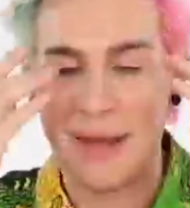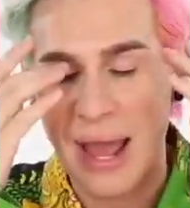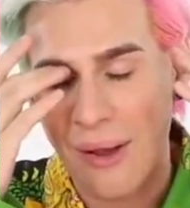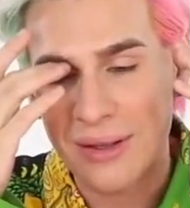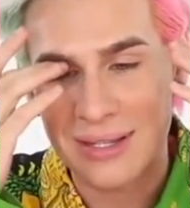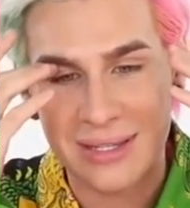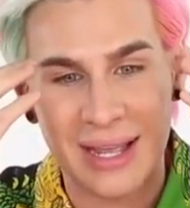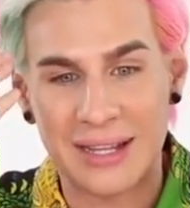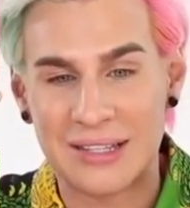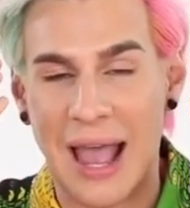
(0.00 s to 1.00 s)
And now
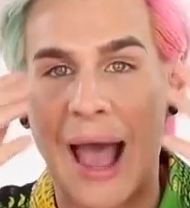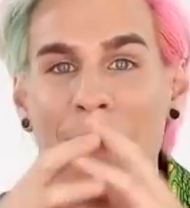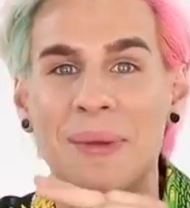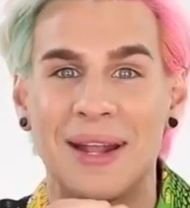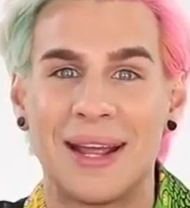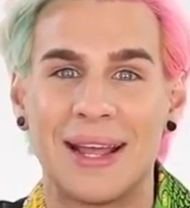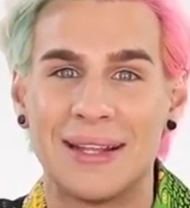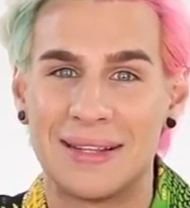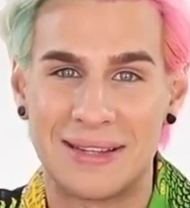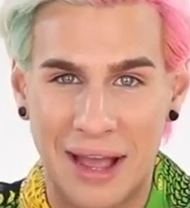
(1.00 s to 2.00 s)
it's happening.
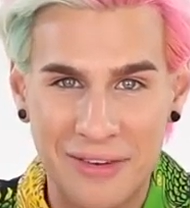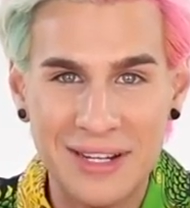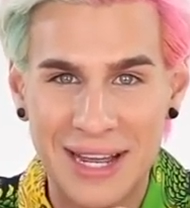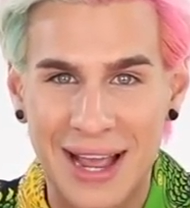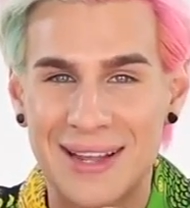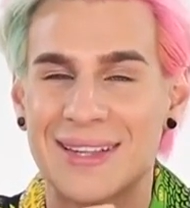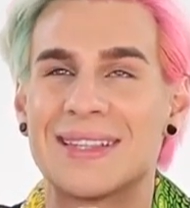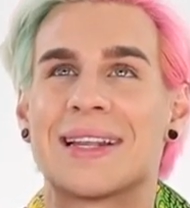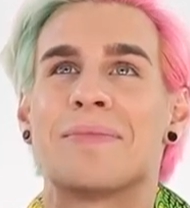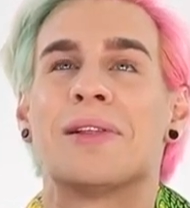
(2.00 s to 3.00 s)
In 7 days,
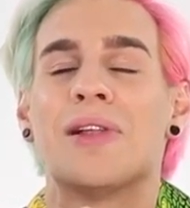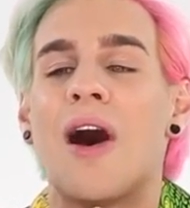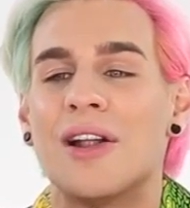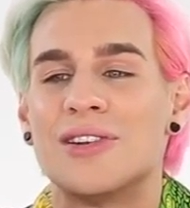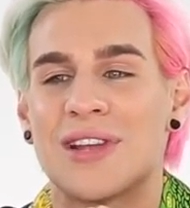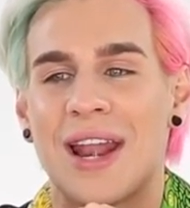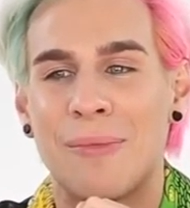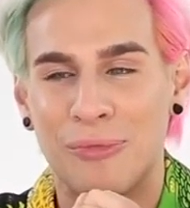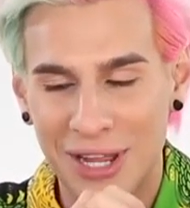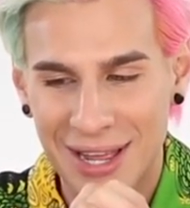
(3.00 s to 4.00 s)
it's gonna be launched and
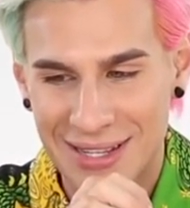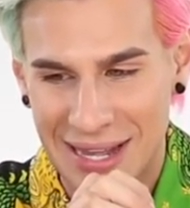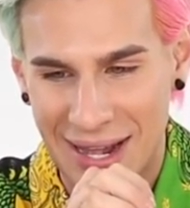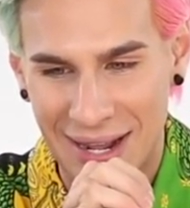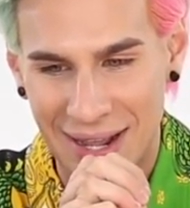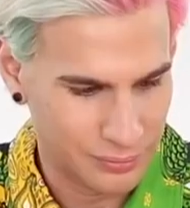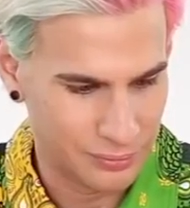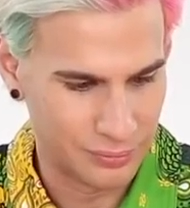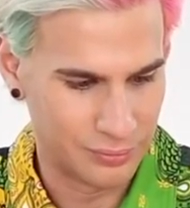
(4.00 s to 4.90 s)
I'm really excited.